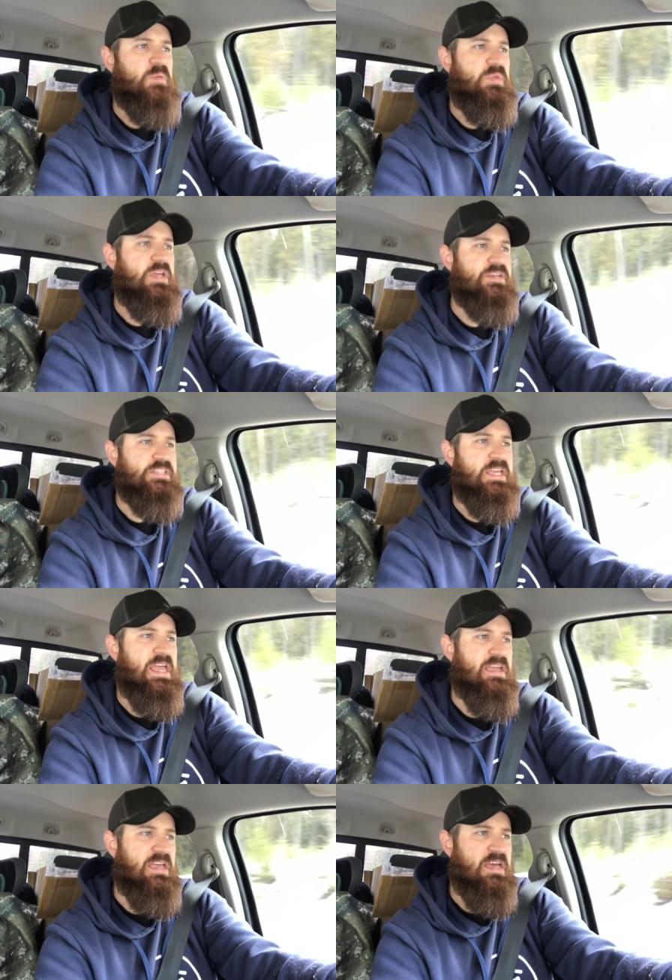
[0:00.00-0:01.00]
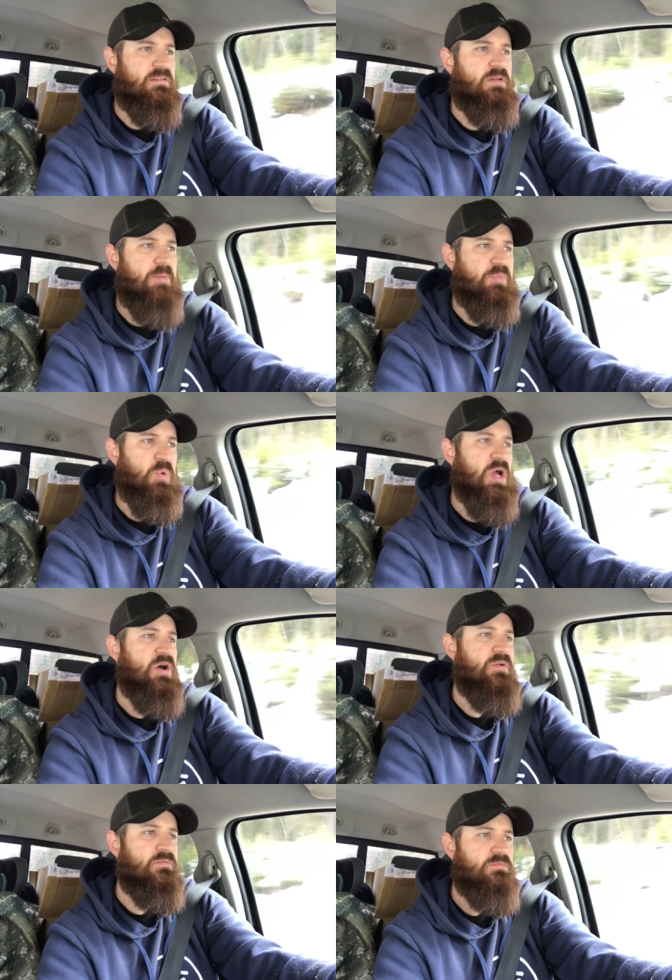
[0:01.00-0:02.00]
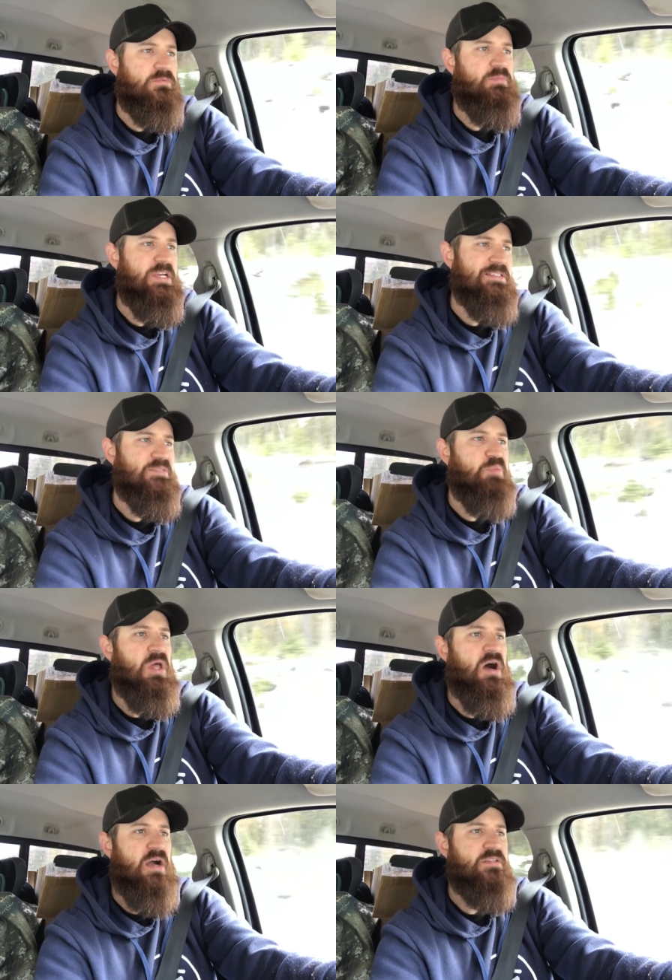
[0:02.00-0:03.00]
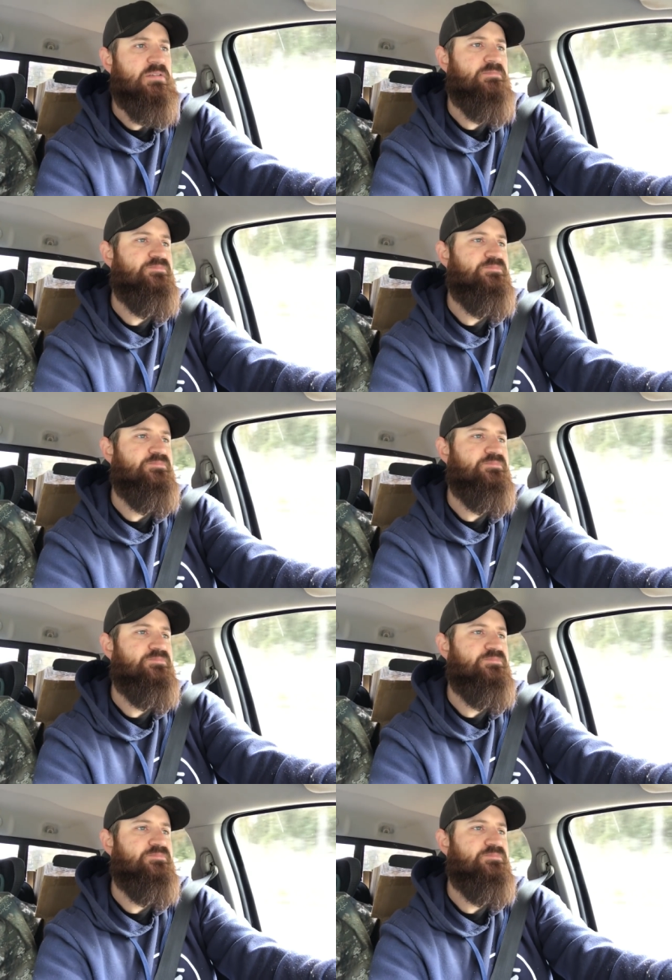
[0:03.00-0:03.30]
because they can't get up the road because it's blocked.